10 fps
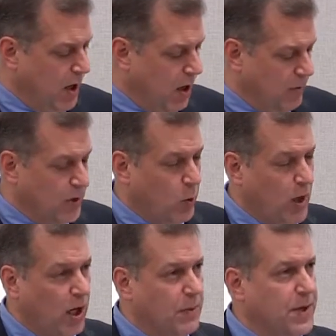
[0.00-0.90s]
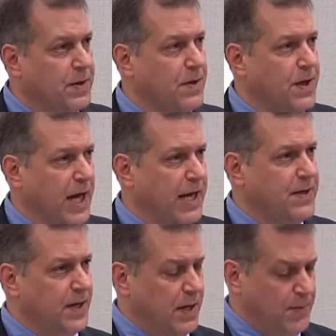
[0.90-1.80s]
our requirement
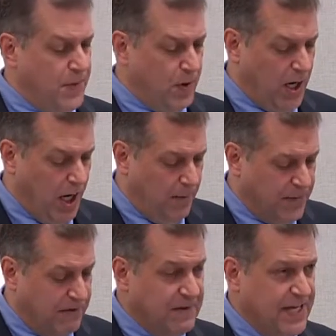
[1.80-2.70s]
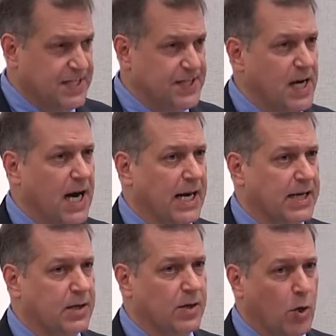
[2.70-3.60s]
that um, the
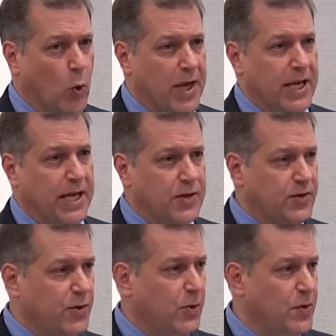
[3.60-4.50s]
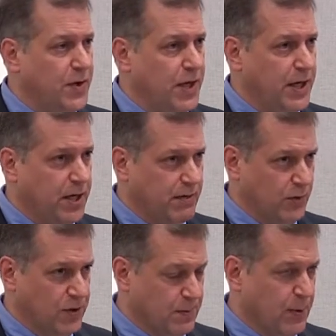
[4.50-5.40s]
feedstock going into the
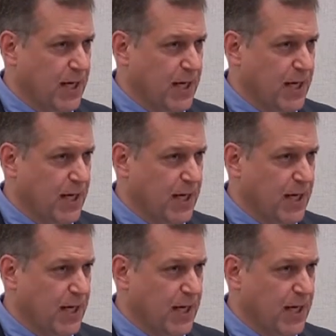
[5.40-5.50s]
conversion